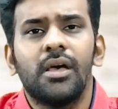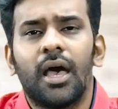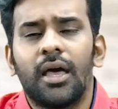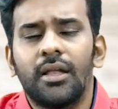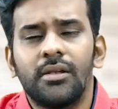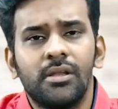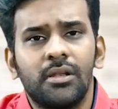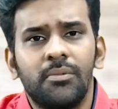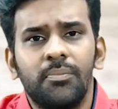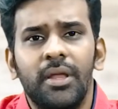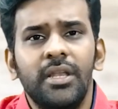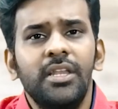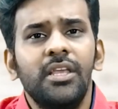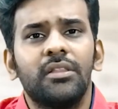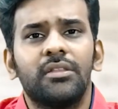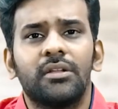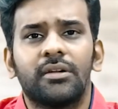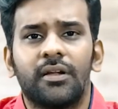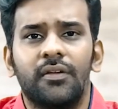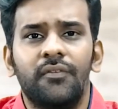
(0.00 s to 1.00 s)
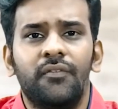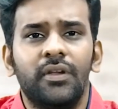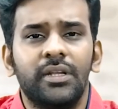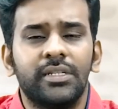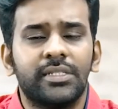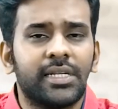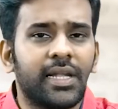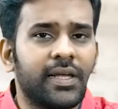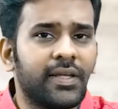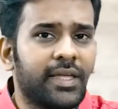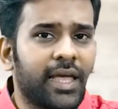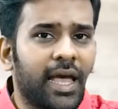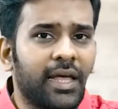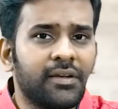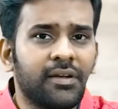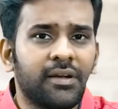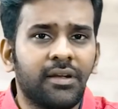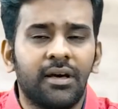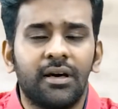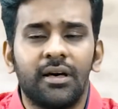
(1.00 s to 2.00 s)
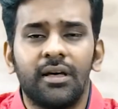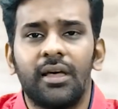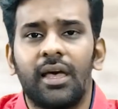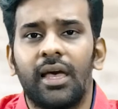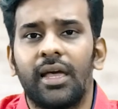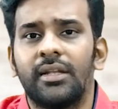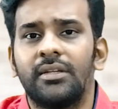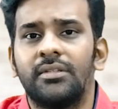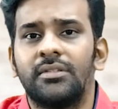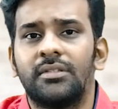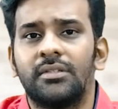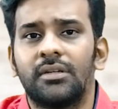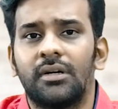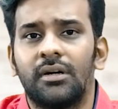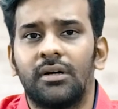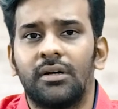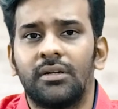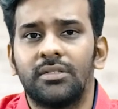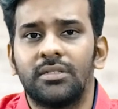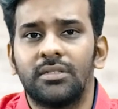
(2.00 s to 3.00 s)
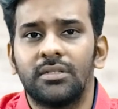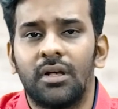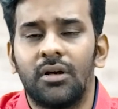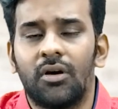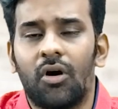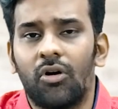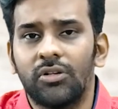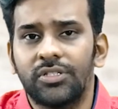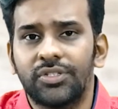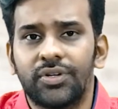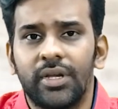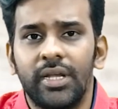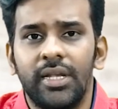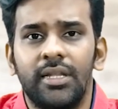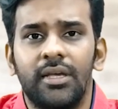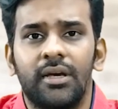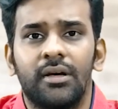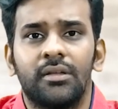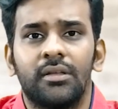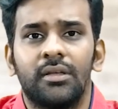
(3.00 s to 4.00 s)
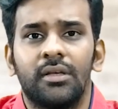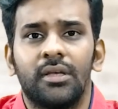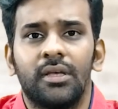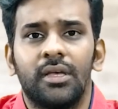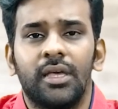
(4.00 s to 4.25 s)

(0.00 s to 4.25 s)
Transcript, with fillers: And in many other countries like Canada and uh, uh Australia,